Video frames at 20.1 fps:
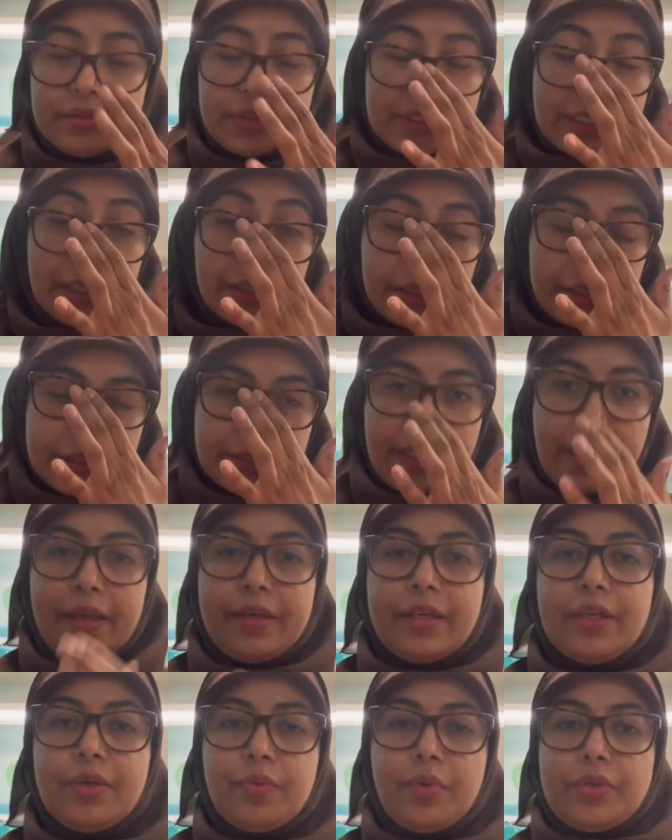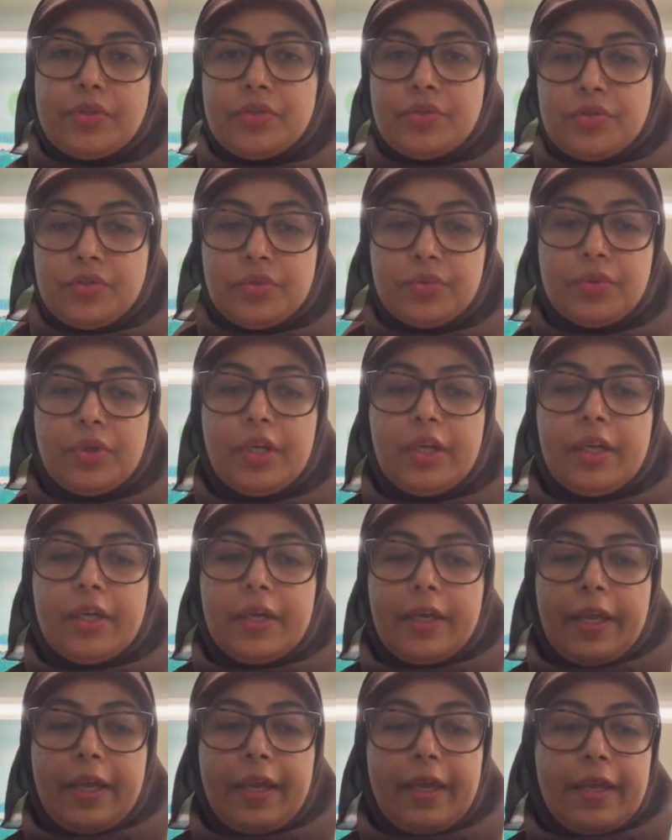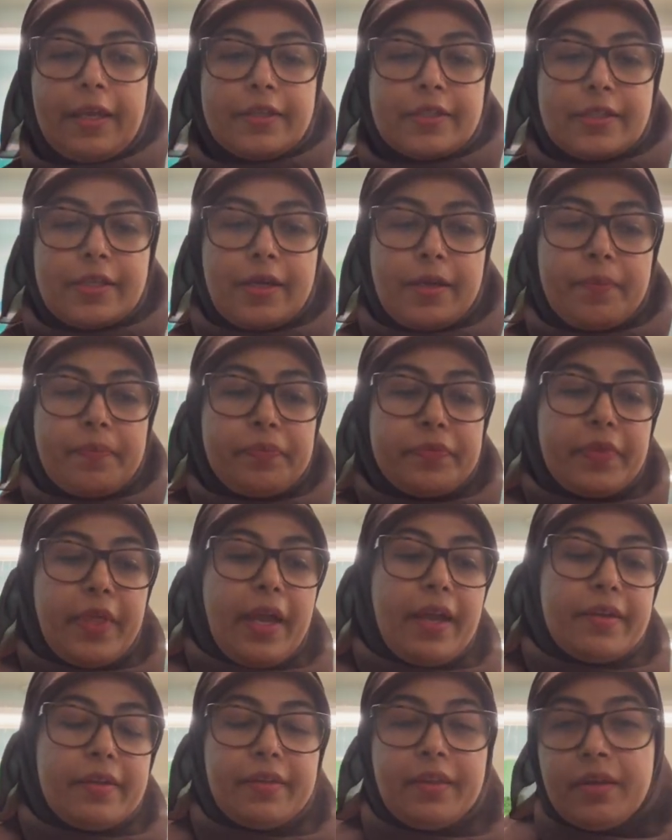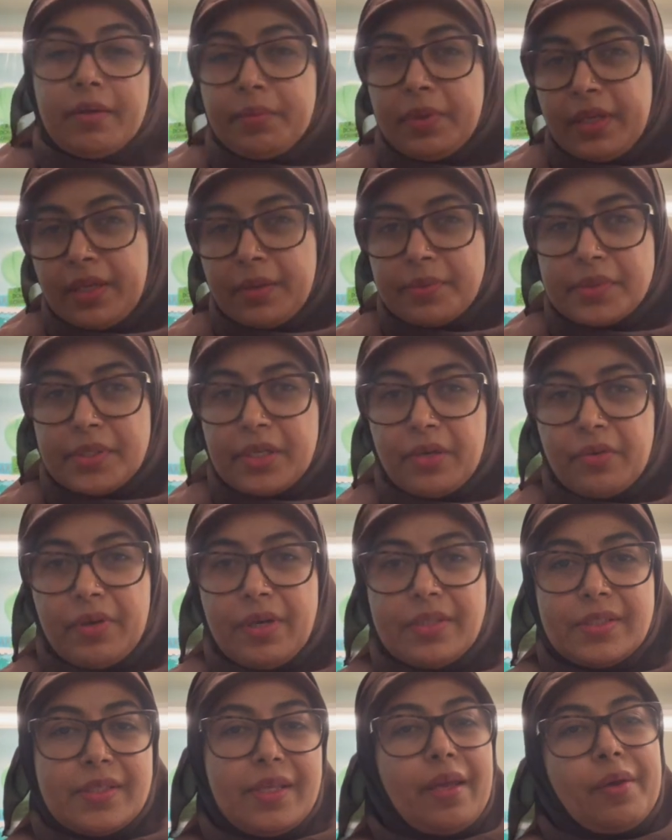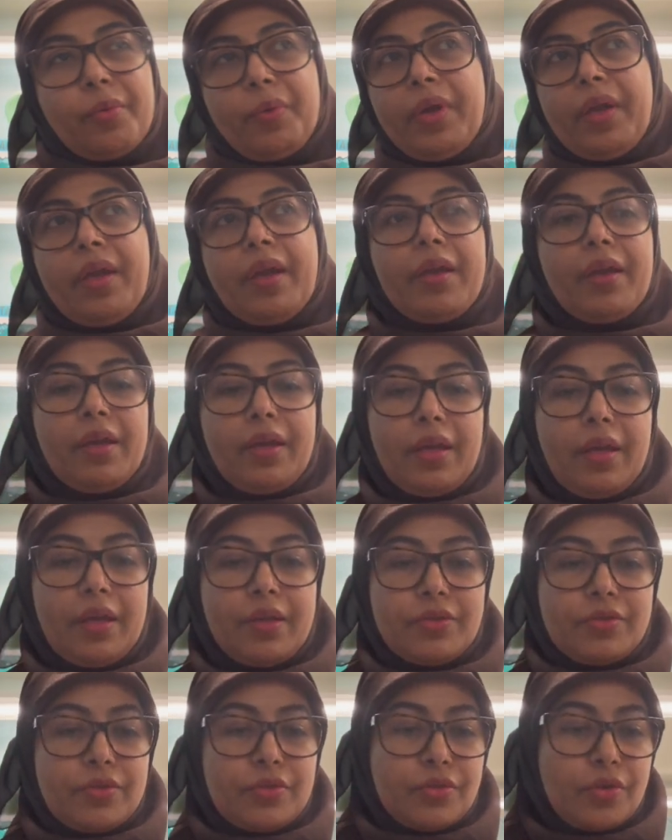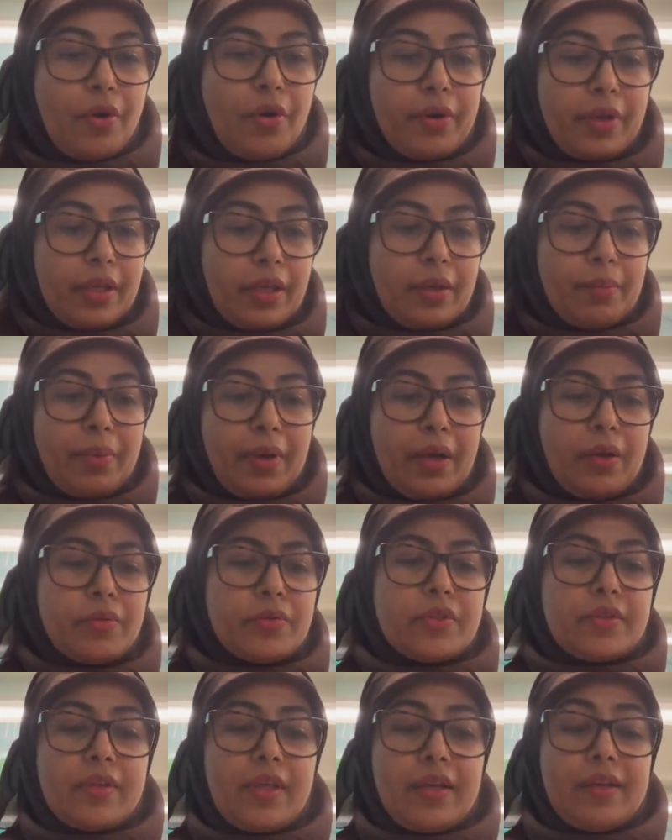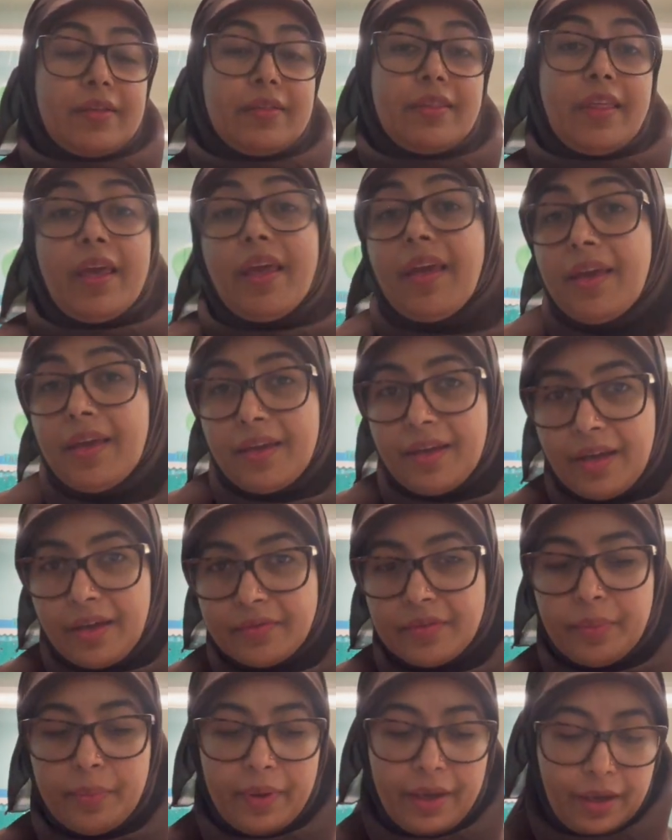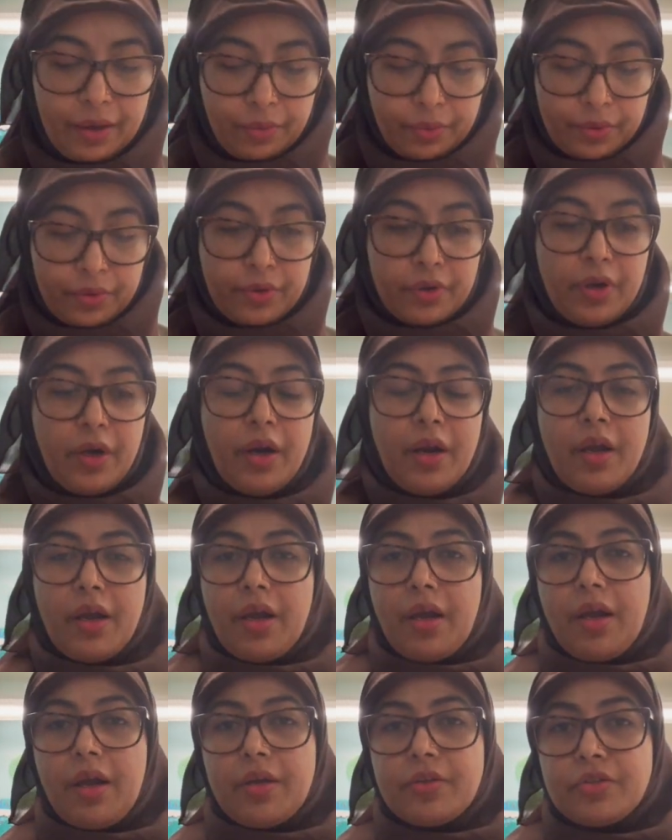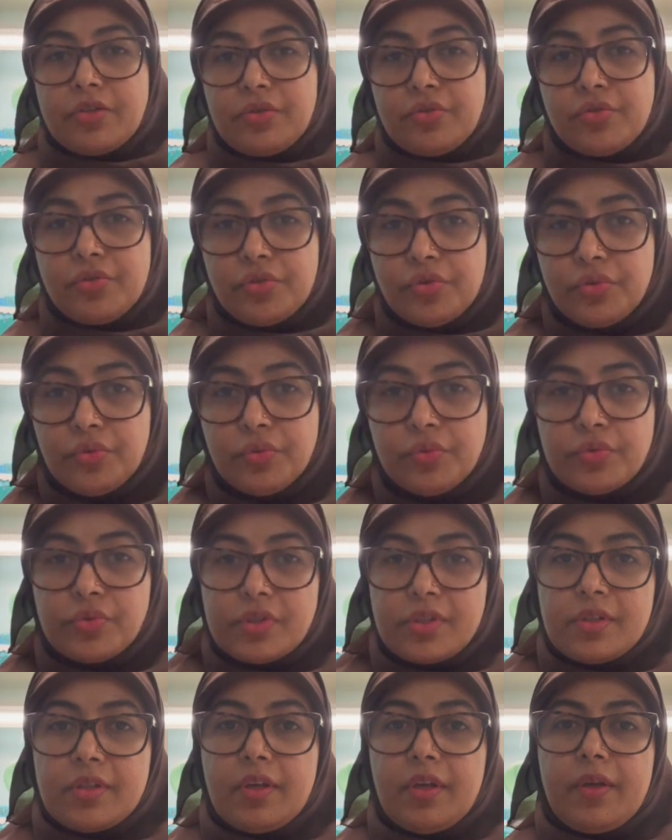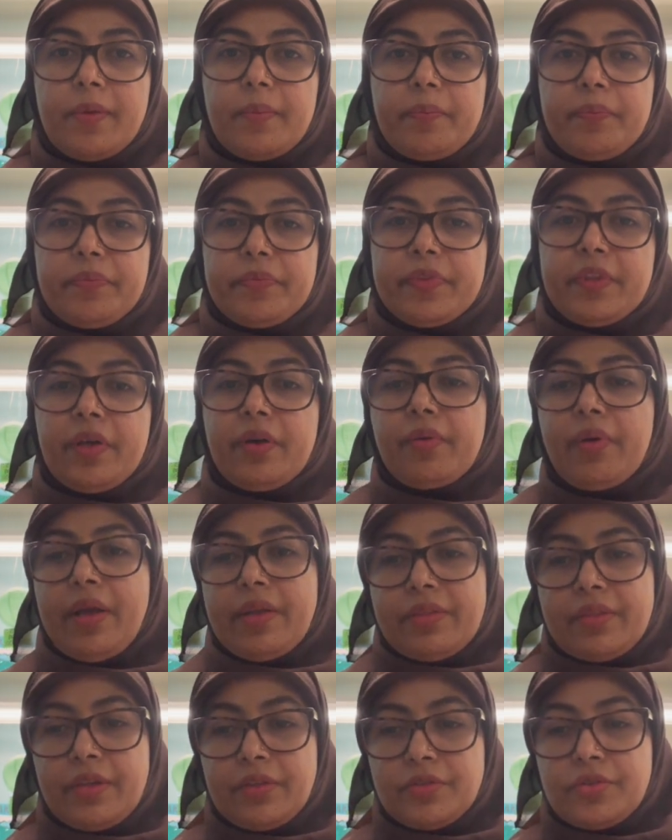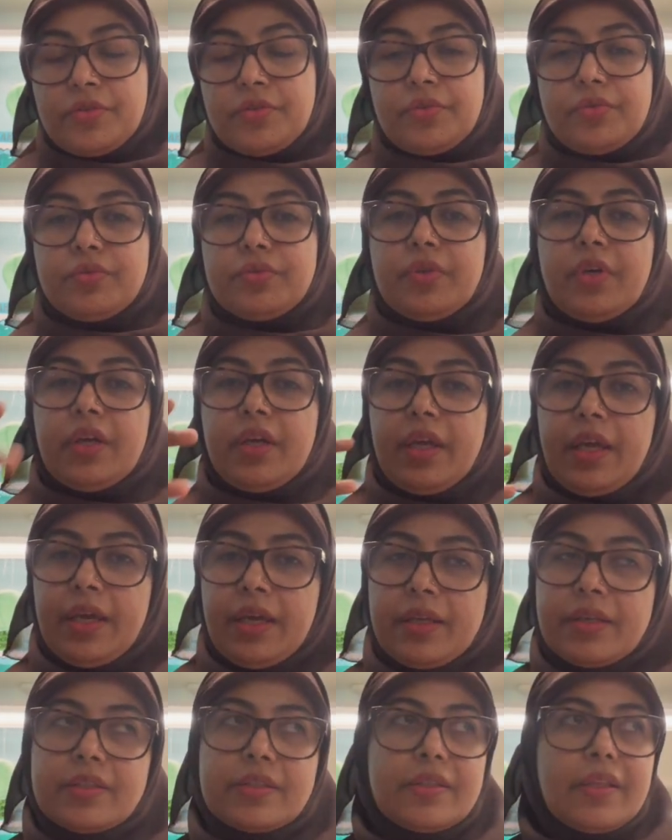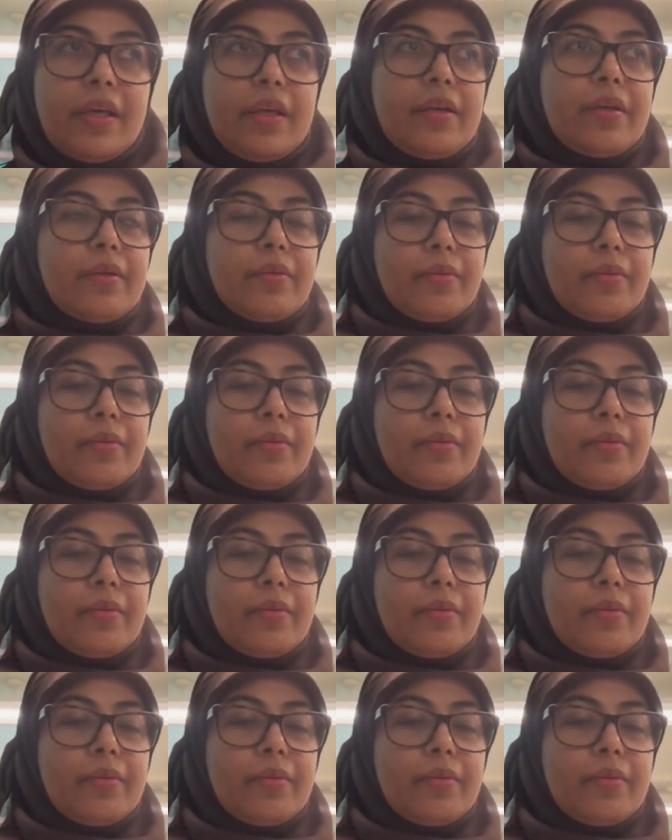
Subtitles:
telling Danny what to do, and that then becomes a great segue into talking about that they have the power to choose the right thing to do. And then,